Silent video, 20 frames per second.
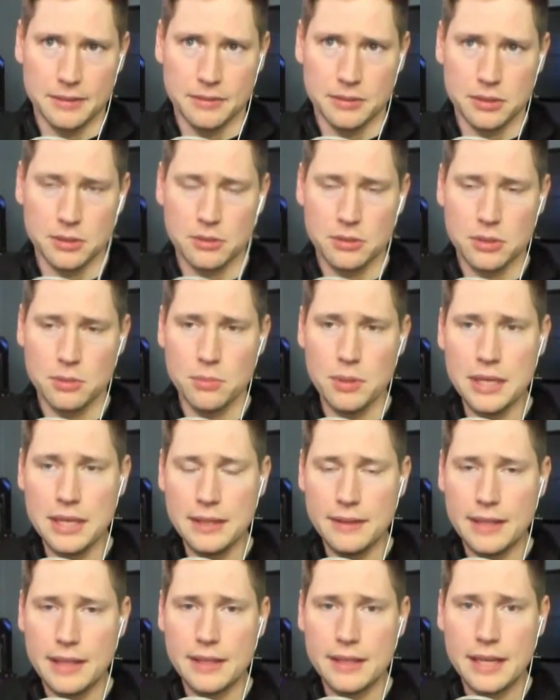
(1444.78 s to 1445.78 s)
so to
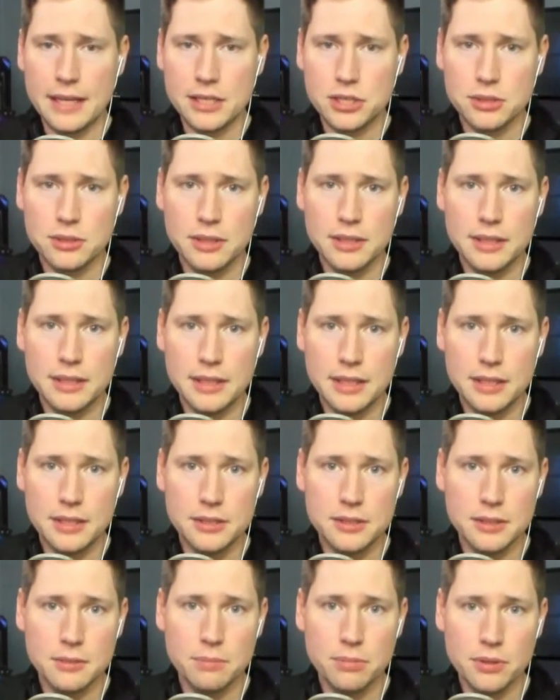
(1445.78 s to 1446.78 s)
me, that actually
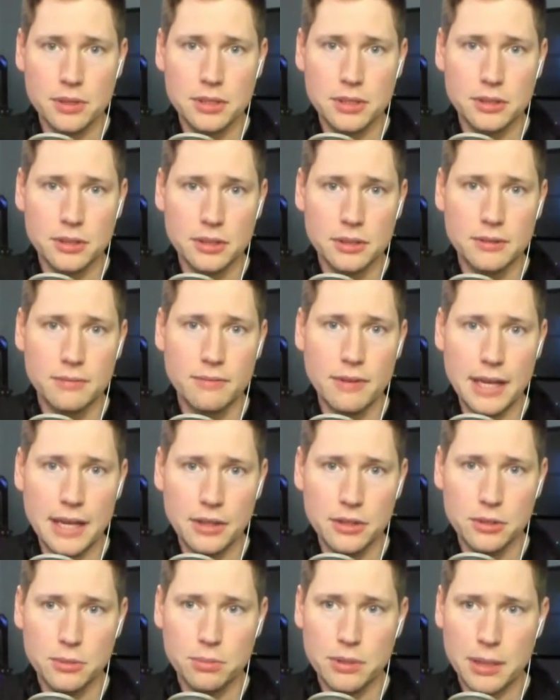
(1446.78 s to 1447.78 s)
is a pretty good
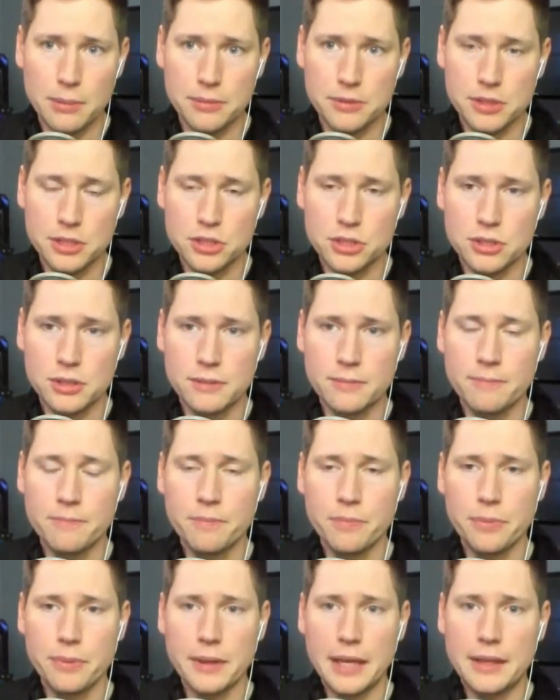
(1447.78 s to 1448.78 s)
value proposition.
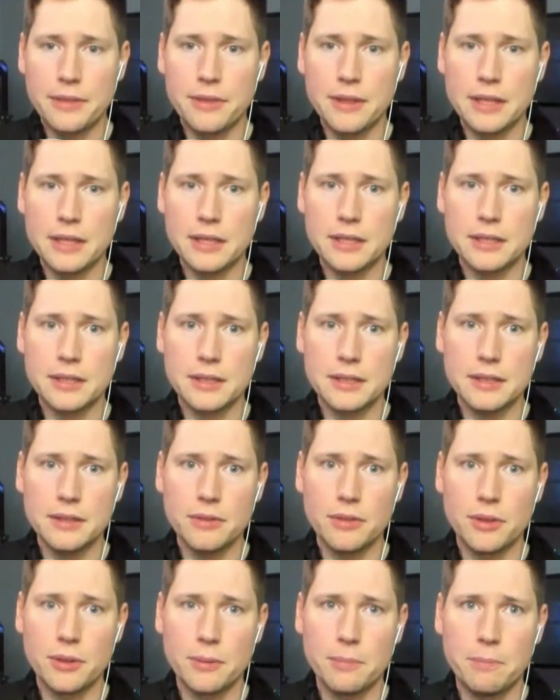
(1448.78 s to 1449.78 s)
I think
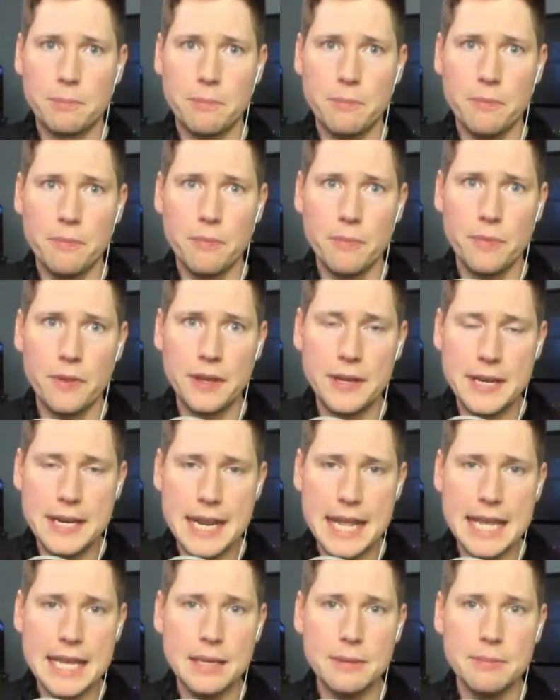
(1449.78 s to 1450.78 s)
the
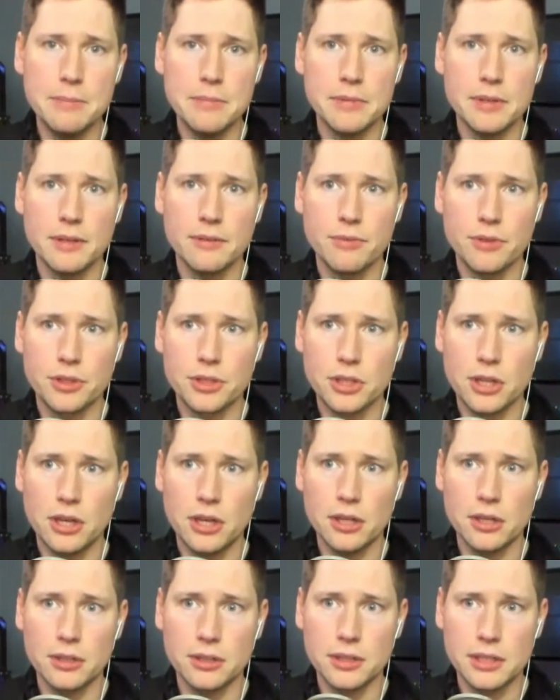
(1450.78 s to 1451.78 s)
name of the
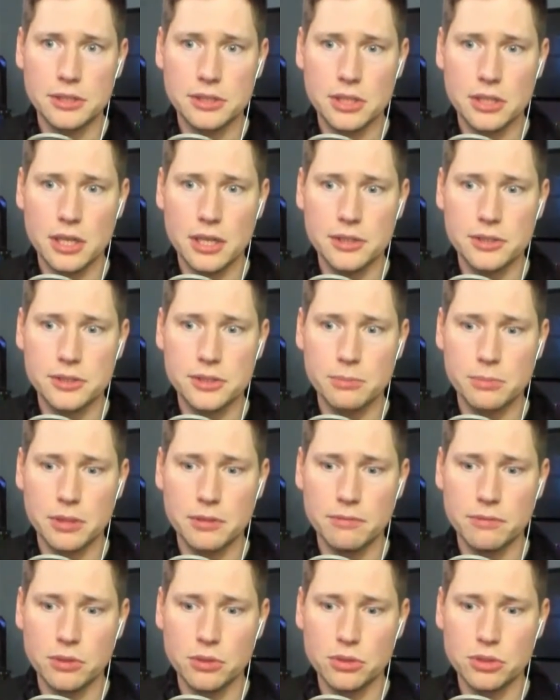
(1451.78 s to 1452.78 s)
card has caused some
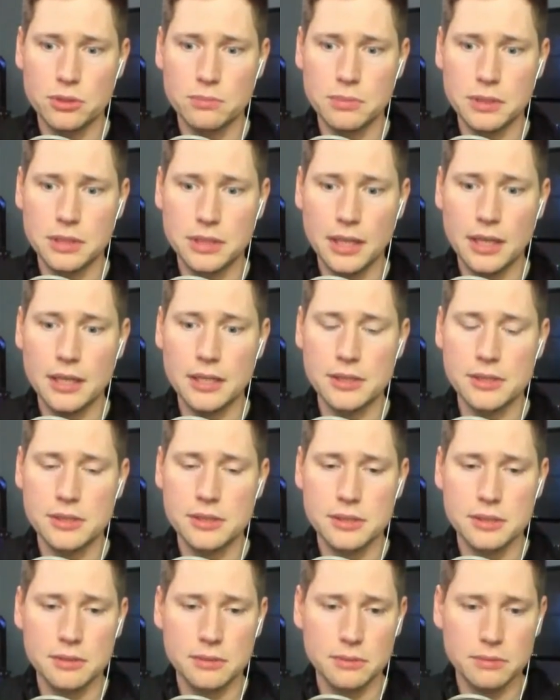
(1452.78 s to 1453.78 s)
confusion
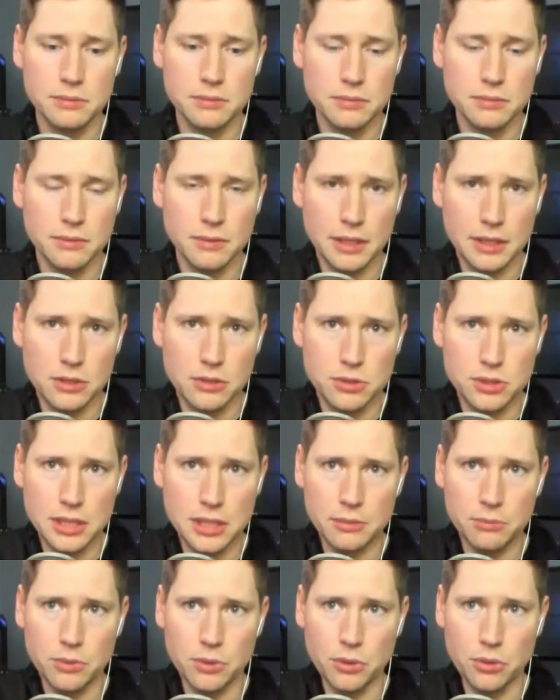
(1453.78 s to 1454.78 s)
because, like you
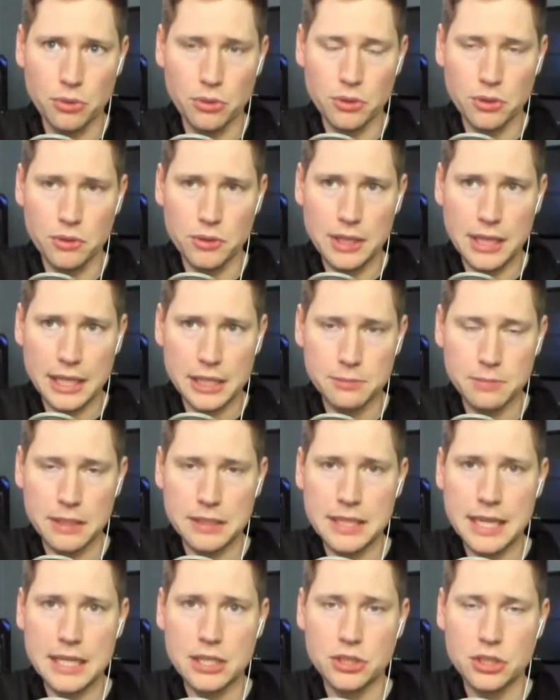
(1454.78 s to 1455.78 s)
said, with the
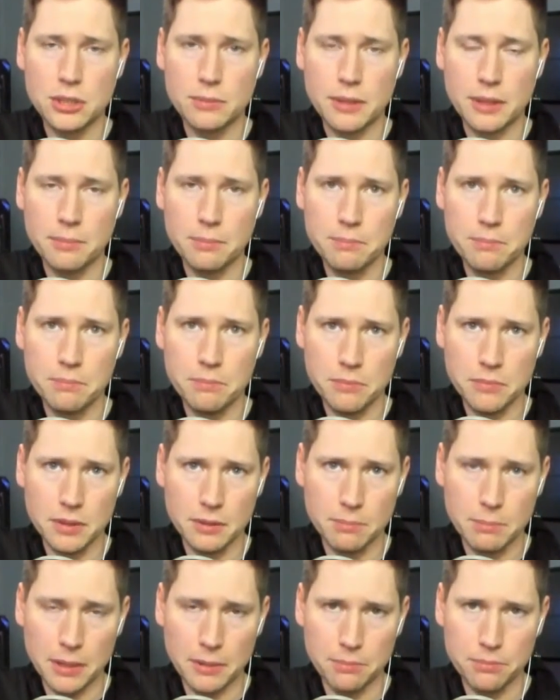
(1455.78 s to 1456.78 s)
expectation
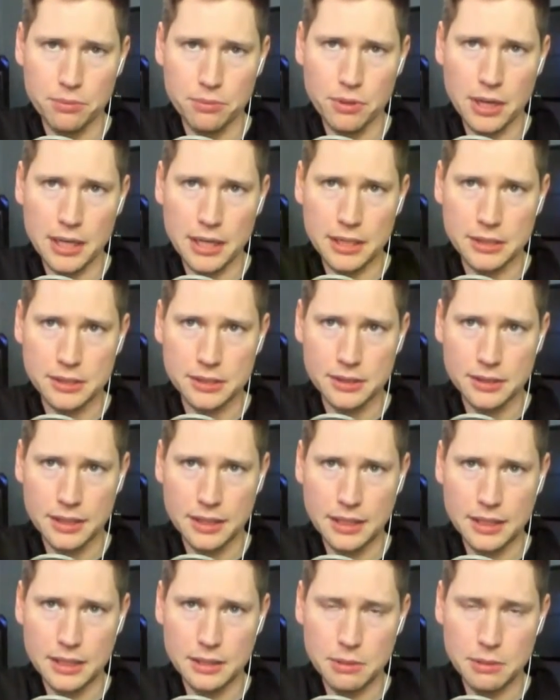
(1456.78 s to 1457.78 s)
about price,
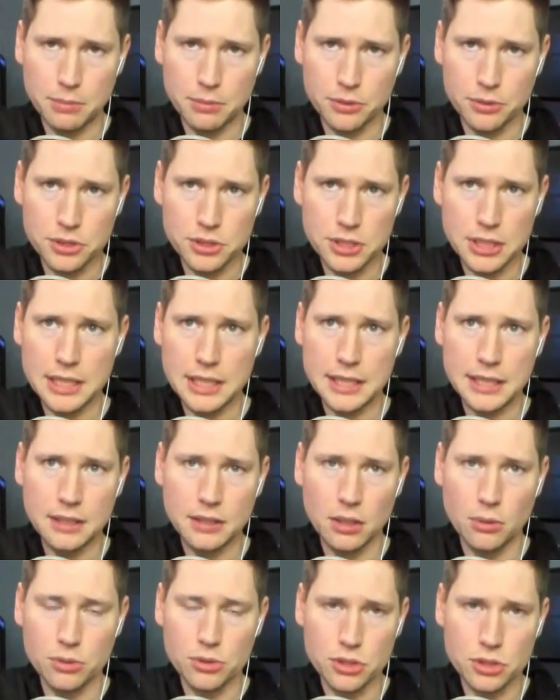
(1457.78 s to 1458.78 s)
people see,
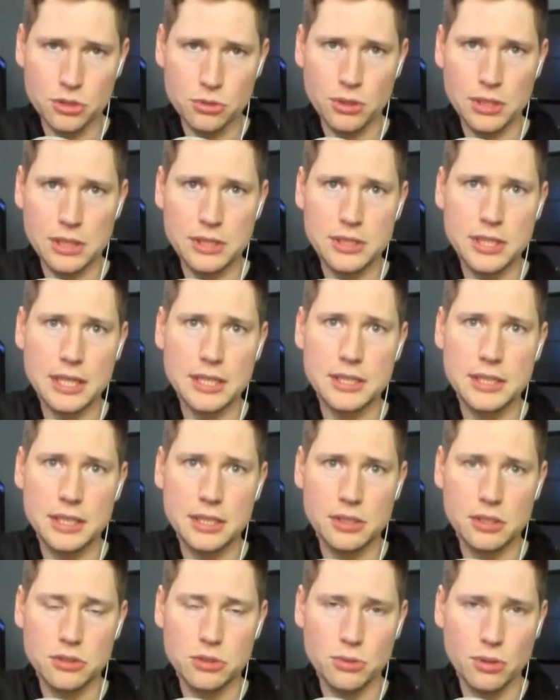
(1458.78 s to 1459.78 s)
oh, it's the 2060,
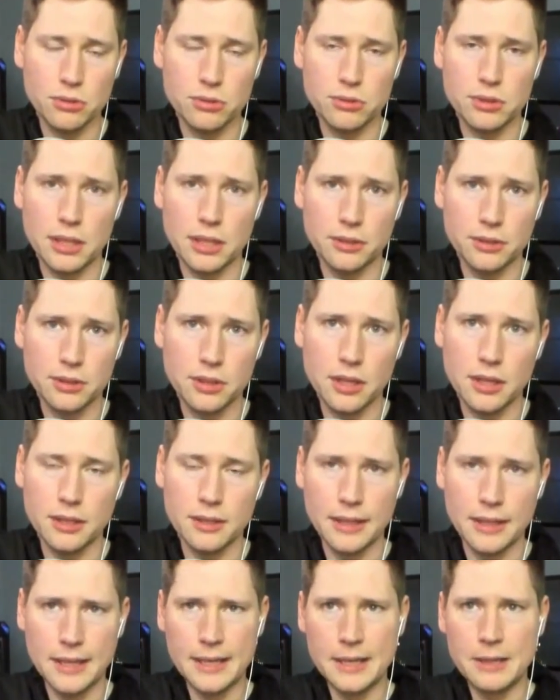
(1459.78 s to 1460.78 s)
it's a $200
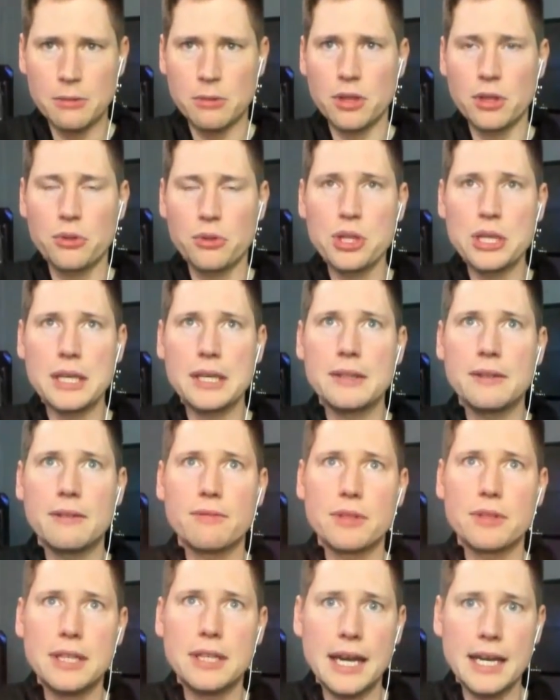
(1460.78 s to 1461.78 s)
card. Well, they're thinking
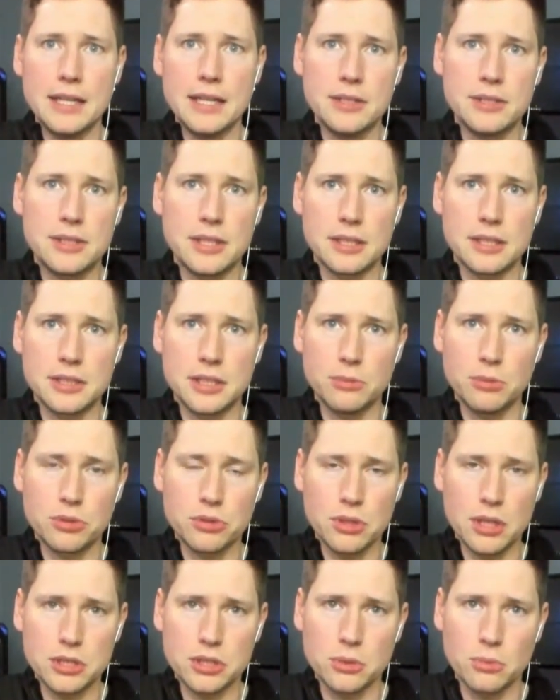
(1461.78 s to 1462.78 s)
of the 960,
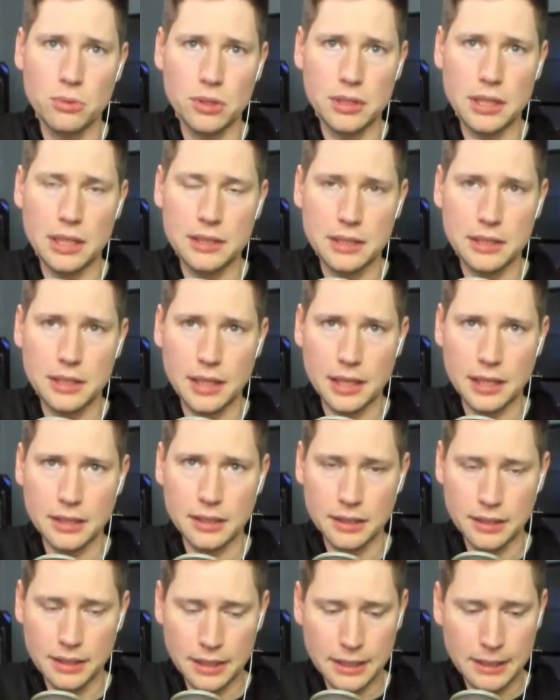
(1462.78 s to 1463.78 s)
which launched at $199.
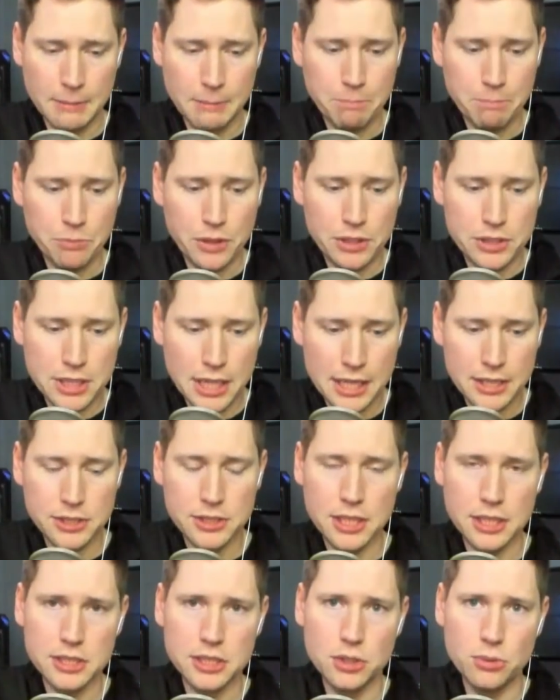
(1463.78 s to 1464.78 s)
The
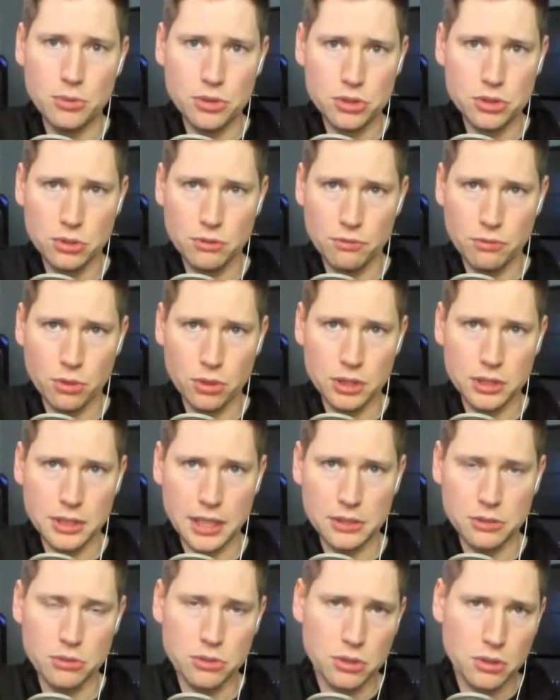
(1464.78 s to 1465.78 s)
1060 was
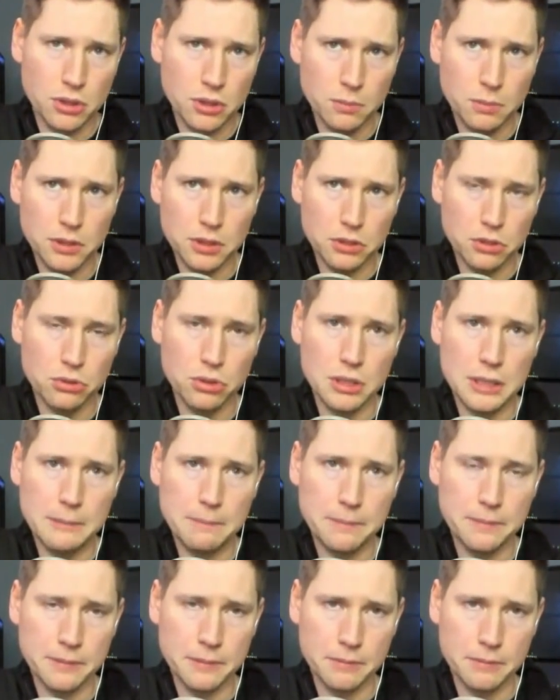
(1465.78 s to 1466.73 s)
$249, so it was a little bit of creep,